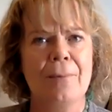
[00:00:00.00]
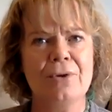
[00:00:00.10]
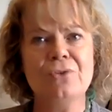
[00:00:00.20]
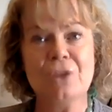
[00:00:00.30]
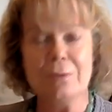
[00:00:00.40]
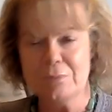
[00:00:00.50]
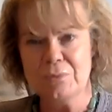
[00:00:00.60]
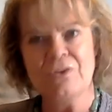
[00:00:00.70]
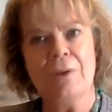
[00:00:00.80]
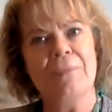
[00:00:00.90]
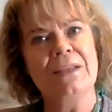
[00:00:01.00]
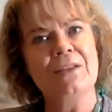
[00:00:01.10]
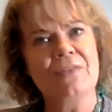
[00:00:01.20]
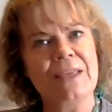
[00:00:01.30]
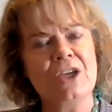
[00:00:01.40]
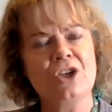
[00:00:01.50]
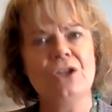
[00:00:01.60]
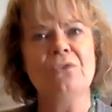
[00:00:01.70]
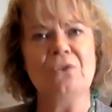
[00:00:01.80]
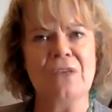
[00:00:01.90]
But also it was something that they could
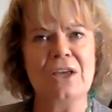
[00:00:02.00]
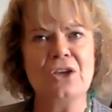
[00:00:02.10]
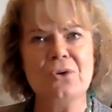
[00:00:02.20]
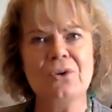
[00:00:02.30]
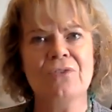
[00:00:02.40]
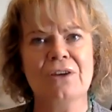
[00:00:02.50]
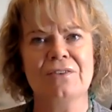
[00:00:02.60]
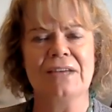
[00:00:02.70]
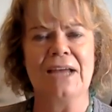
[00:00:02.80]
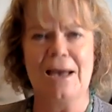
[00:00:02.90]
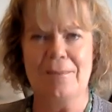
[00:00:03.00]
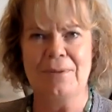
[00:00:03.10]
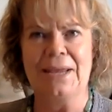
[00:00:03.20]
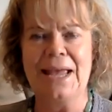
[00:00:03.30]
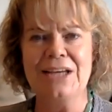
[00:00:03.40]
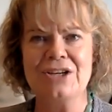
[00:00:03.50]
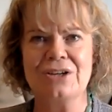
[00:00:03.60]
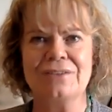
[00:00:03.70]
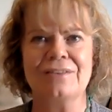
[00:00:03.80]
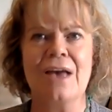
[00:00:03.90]
use on their university
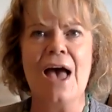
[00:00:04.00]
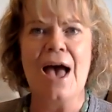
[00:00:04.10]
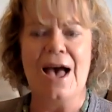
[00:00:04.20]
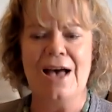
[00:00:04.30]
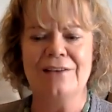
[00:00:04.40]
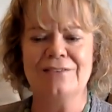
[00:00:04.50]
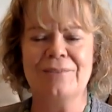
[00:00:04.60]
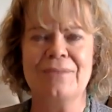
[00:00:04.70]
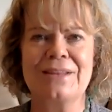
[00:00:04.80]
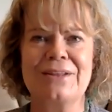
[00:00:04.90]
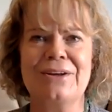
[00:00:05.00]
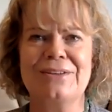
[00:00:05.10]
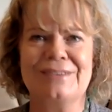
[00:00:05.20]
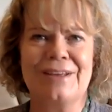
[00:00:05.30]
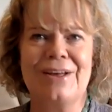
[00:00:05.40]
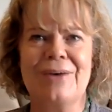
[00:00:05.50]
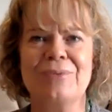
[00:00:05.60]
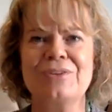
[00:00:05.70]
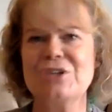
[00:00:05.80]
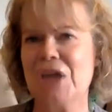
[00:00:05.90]
applications as something that
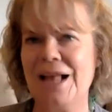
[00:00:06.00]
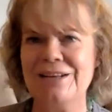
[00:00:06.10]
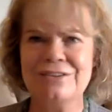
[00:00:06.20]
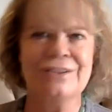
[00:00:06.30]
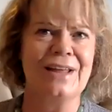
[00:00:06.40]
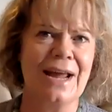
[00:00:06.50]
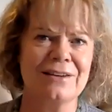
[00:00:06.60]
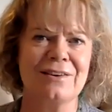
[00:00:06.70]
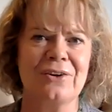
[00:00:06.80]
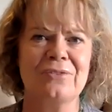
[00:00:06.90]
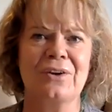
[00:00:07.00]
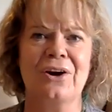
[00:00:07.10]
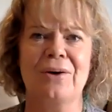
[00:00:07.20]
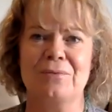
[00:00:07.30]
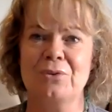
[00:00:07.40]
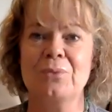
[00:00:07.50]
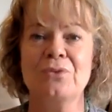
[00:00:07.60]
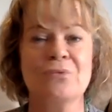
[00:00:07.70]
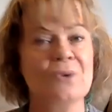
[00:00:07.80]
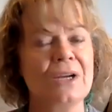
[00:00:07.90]
was a challenge that they had to overcome. So it
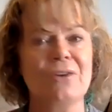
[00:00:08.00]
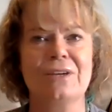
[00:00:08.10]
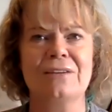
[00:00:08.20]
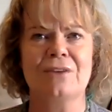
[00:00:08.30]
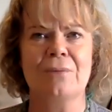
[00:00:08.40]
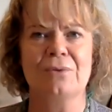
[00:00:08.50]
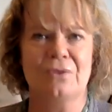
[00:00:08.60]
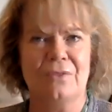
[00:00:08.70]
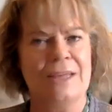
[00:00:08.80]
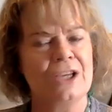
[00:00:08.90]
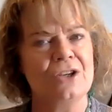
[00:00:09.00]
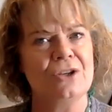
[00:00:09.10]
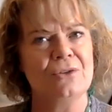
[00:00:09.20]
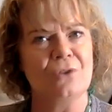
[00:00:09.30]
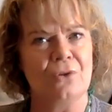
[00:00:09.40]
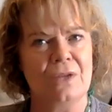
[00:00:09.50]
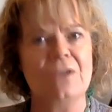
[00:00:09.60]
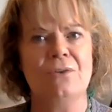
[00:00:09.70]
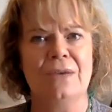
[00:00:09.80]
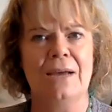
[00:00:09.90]
was a really good example that they could use on their
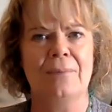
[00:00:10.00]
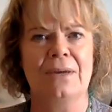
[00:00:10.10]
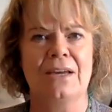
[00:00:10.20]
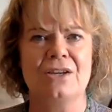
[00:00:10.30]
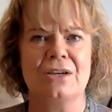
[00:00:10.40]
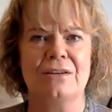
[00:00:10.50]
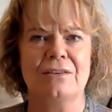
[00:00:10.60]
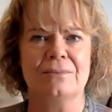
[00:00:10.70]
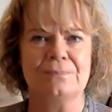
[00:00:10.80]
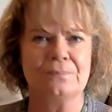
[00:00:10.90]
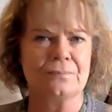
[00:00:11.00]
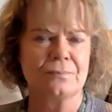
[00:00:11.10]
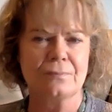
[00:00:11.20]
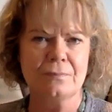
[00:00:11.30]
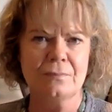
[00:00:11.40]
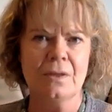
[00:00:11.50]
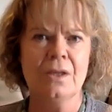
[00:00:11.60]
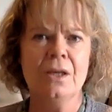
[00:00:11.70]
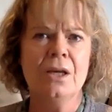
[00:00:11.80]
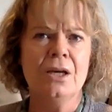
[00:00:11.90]
uni applications.
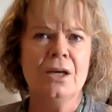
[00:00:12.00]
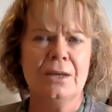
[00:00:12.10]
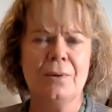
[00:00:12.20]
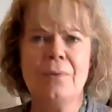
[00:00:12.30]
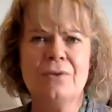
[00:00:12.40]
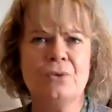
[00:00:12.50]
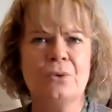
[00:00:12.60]
Now, when we're